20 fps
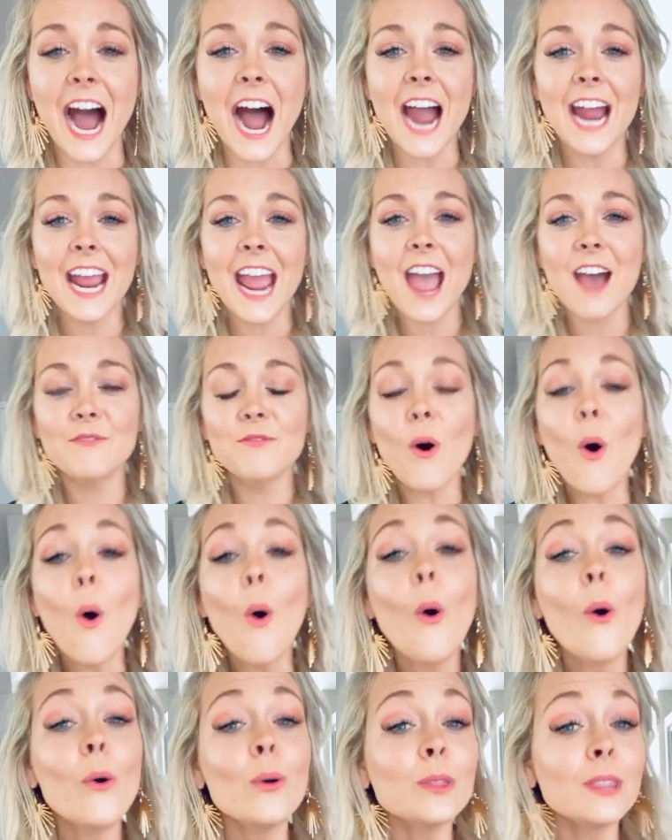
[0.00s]
have
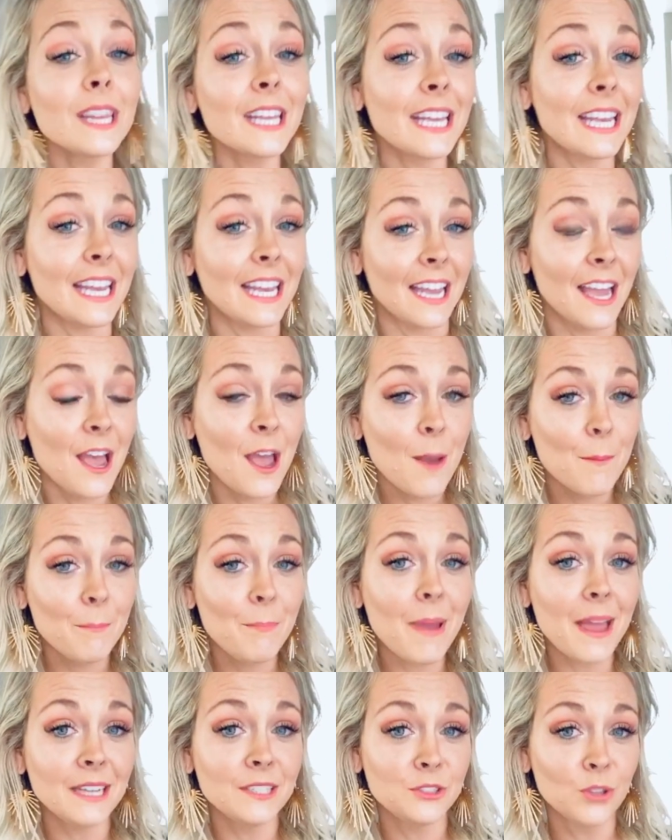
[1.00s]
only
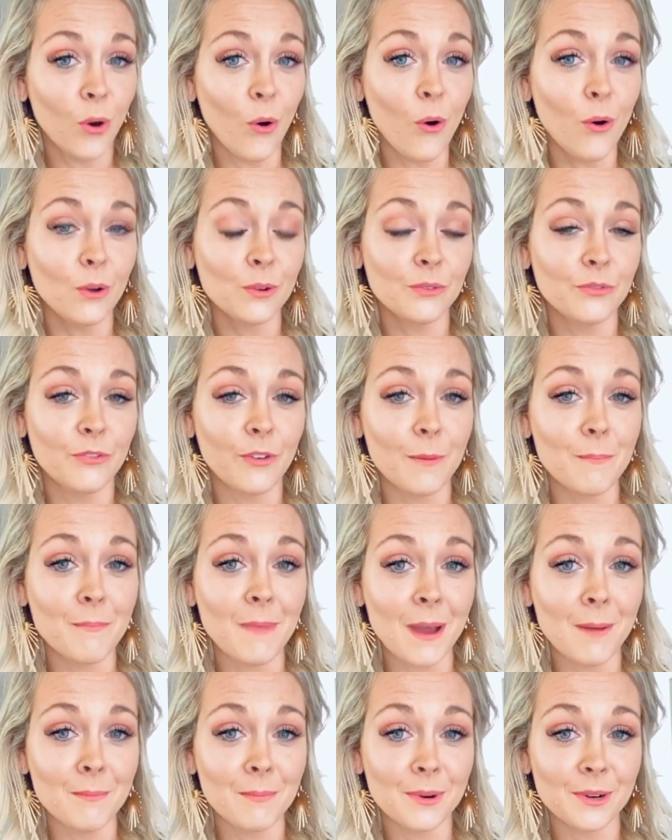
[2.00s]
been told from
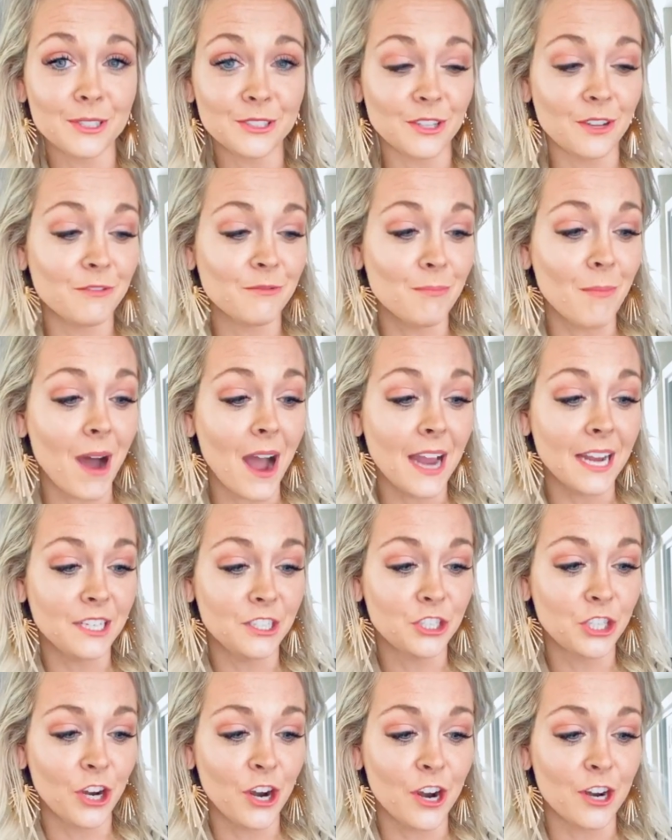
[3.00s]
members of my
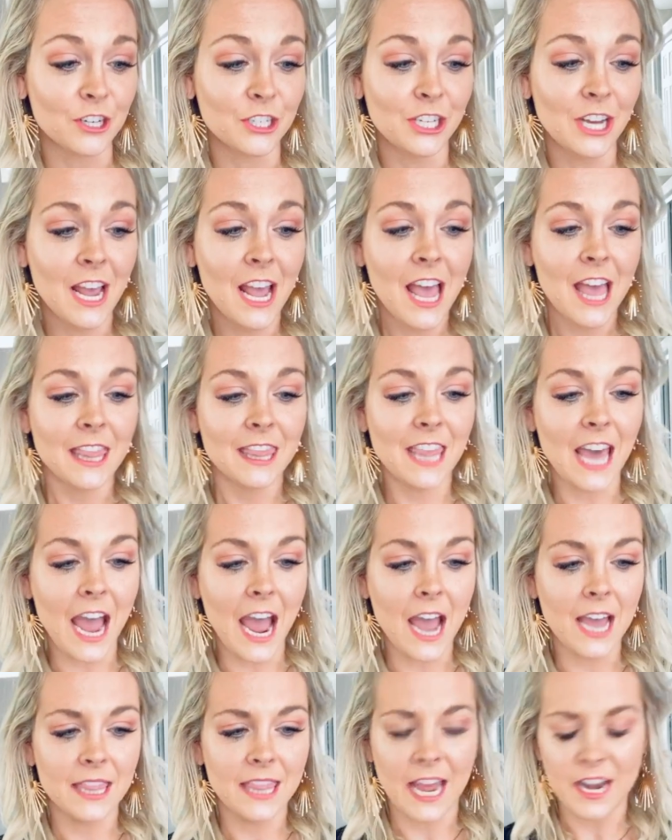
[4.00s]
church
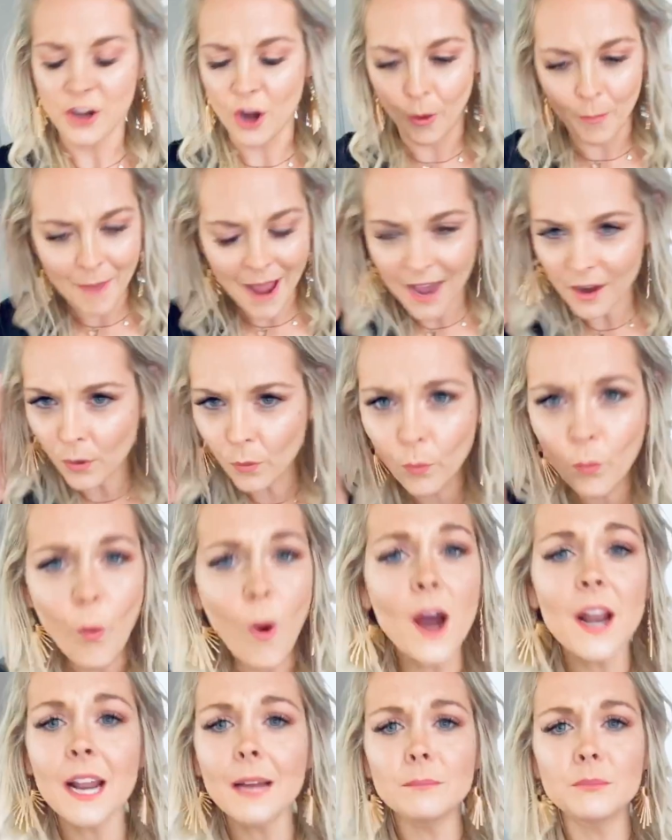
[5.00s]
that no matter what
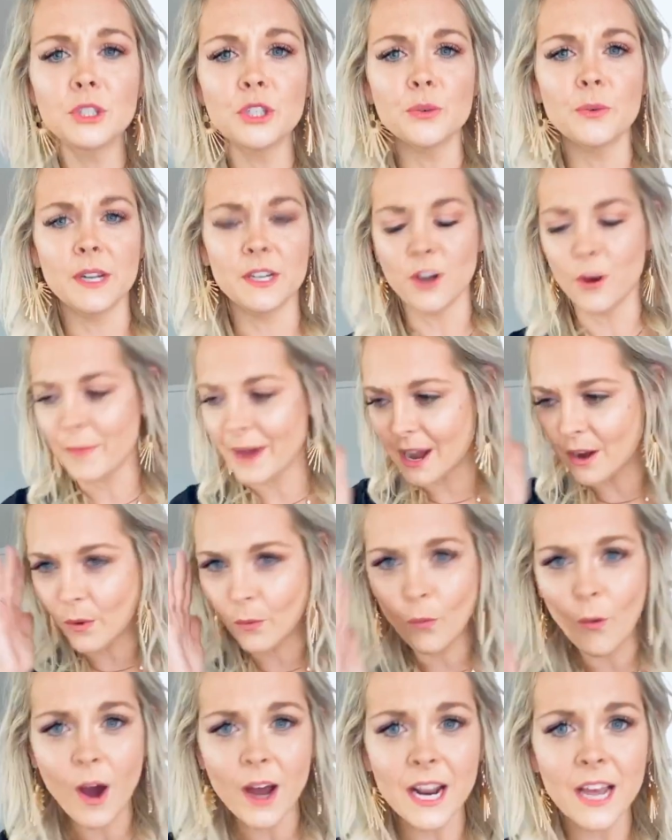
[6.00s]
I'm doing, no matter
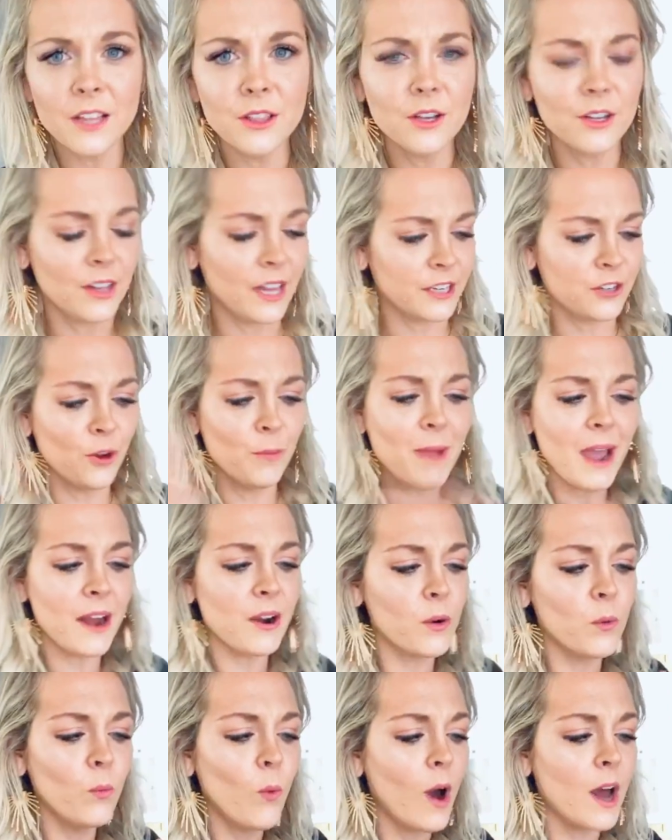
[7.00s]
what I look like, no
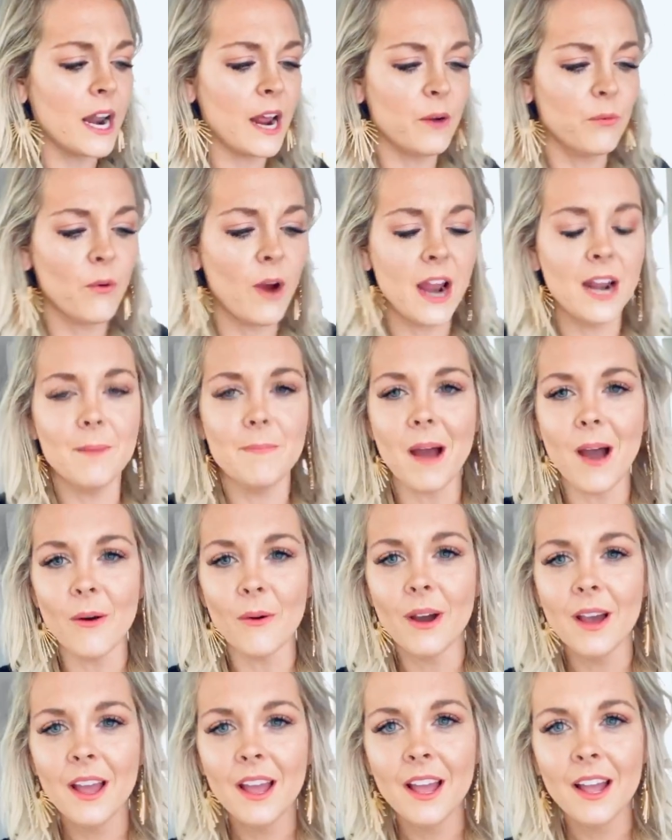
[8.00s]
matter what I write about,
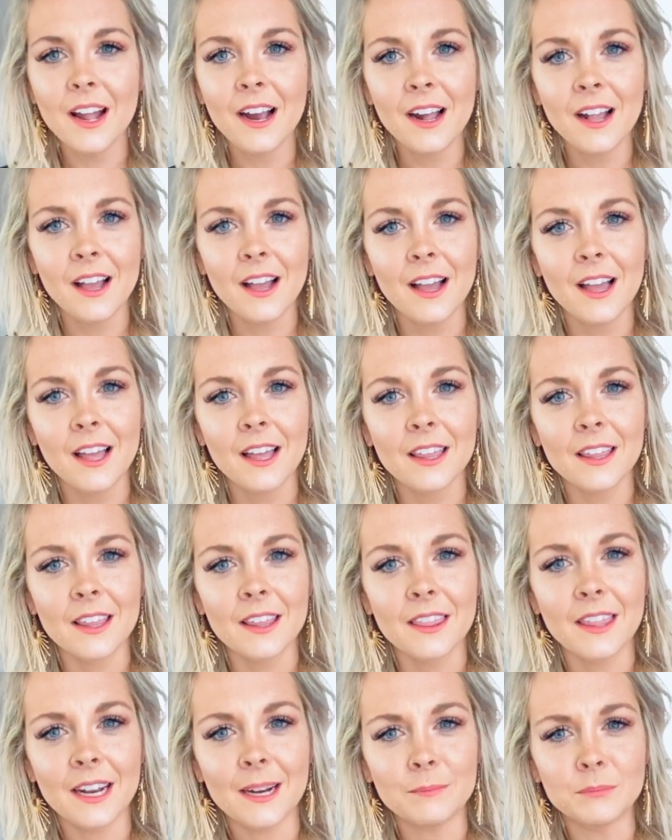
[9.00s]

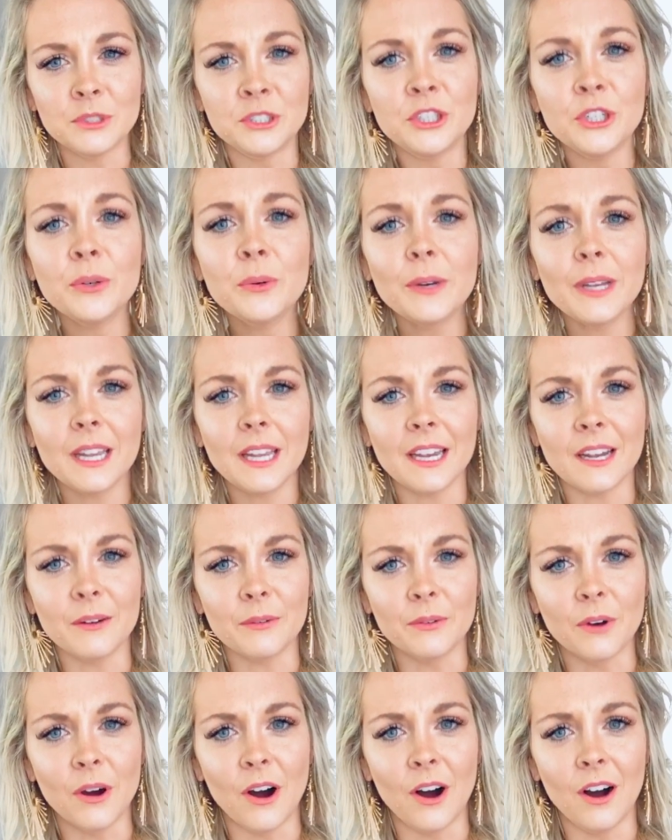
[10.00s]
that I'm doing it
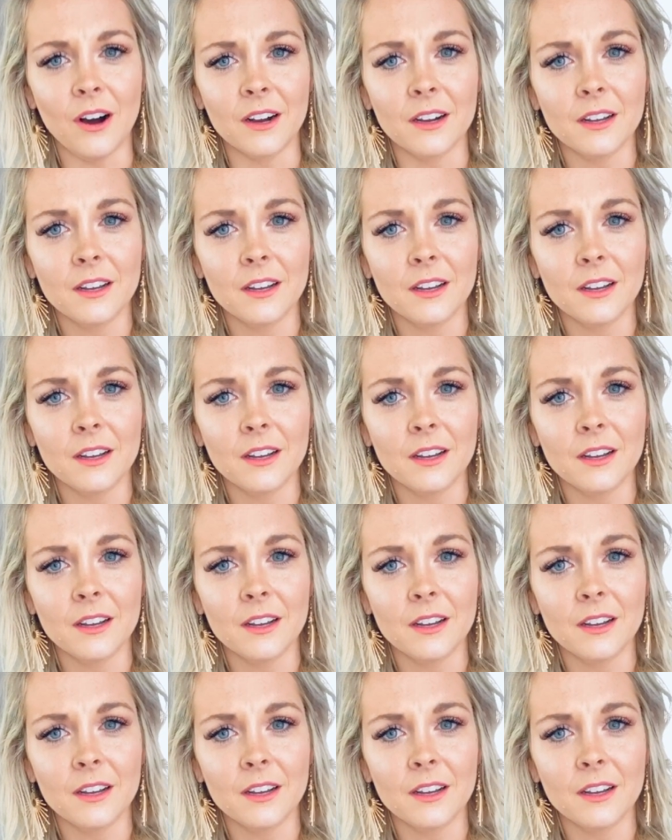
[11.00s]
wrong.